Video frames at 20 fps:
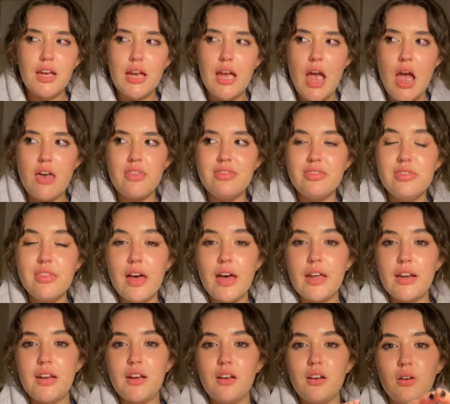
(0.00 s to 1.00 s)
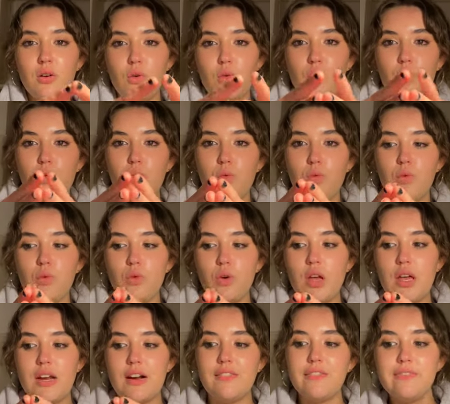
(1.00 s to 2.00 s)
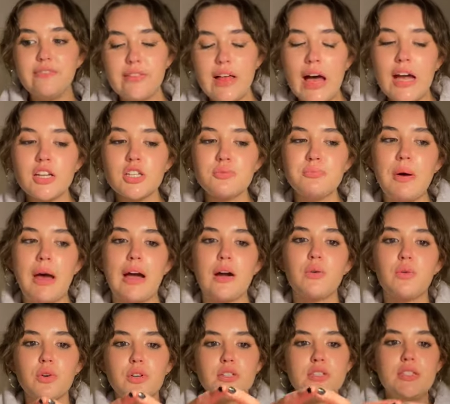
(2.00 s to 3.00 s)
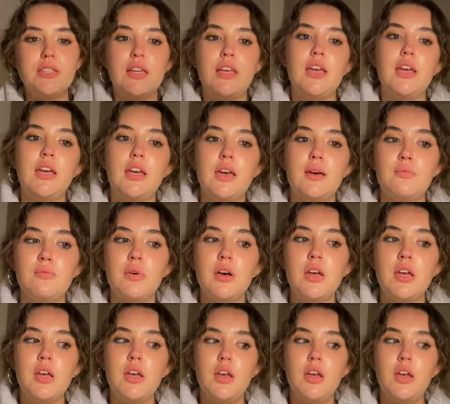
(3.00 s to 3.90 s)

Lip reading: and then in a flashback we're seeing him